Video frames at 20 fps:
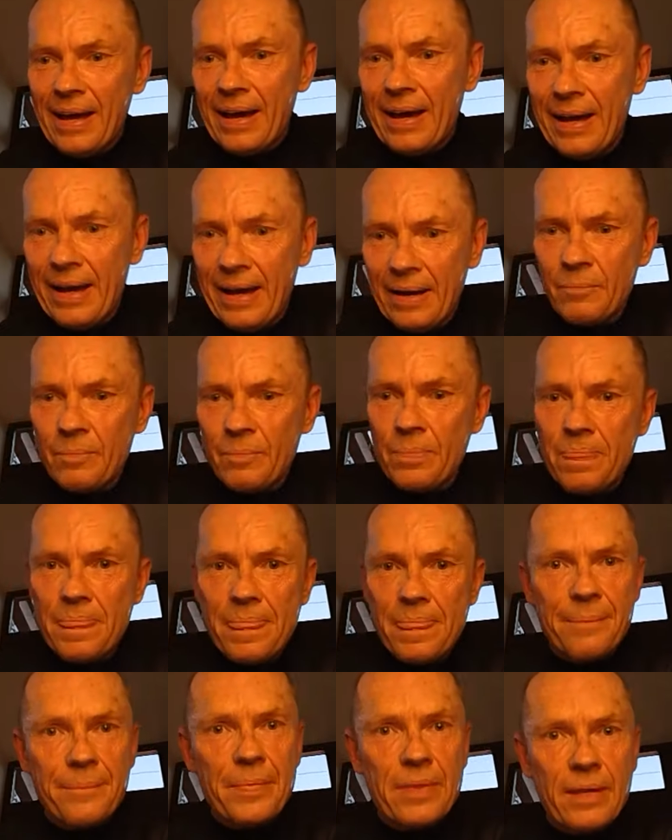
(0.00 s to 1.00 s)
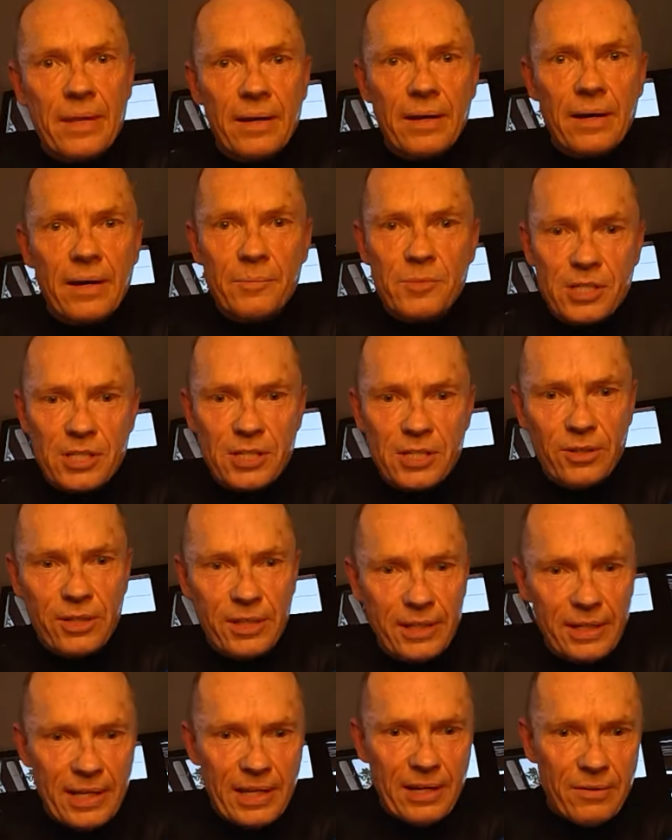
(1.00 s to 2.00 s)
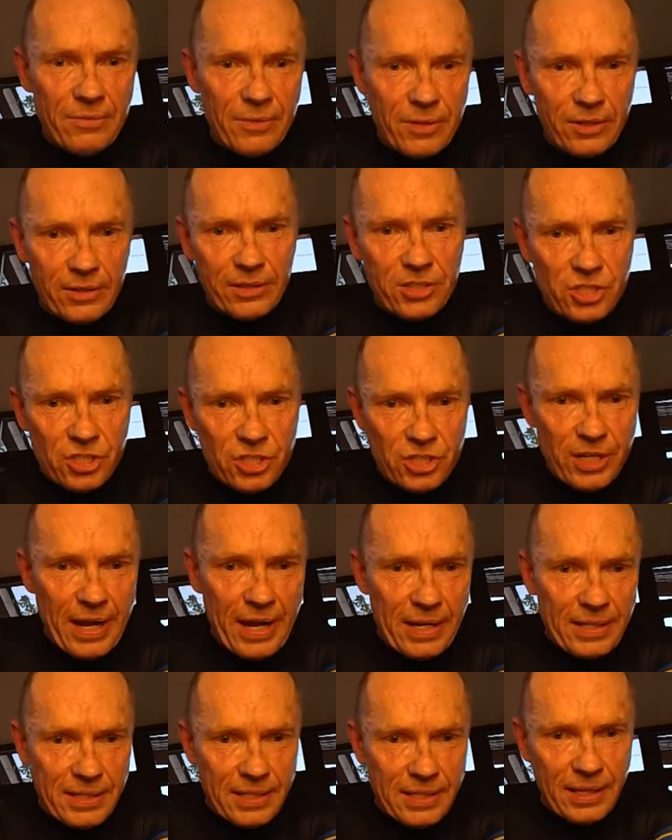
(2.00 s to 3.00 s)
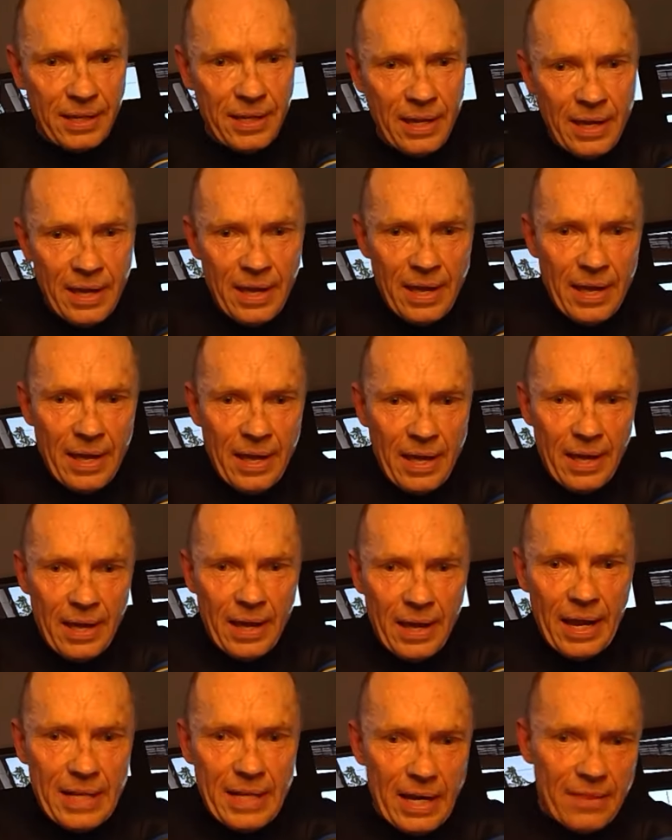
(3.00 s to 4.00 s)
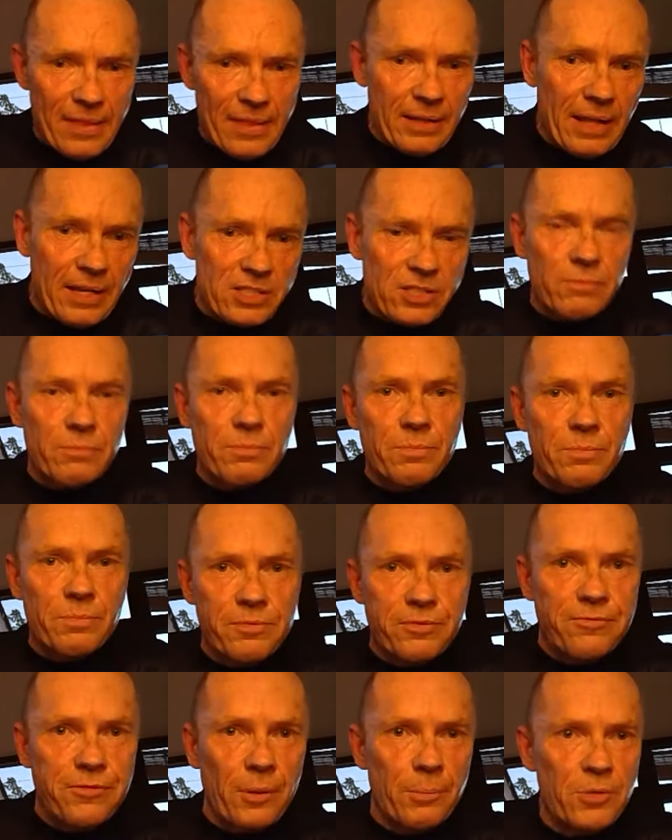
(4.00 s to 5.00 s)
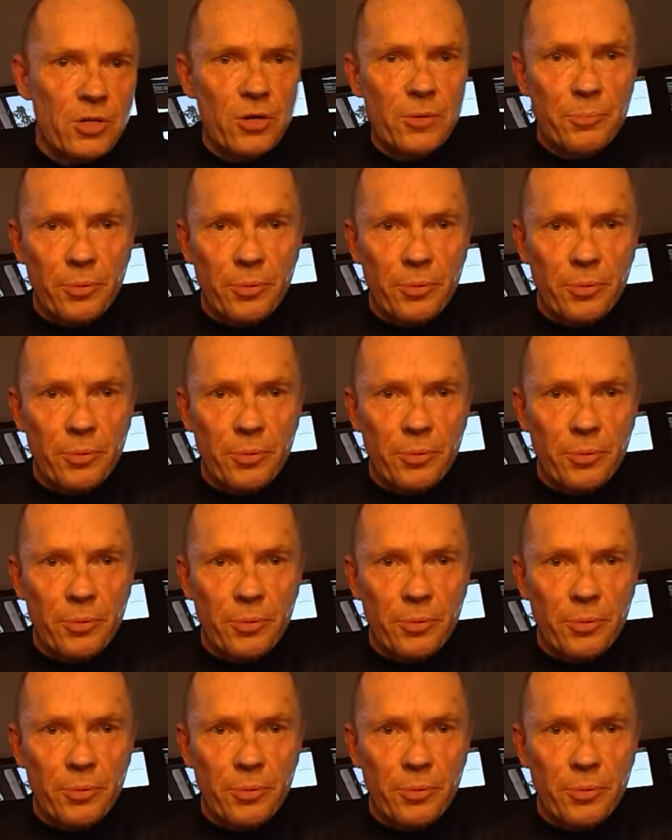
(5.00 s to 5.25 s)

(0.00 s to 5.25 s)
Um, I'm just looking now, we've got the chat. Any other last from you,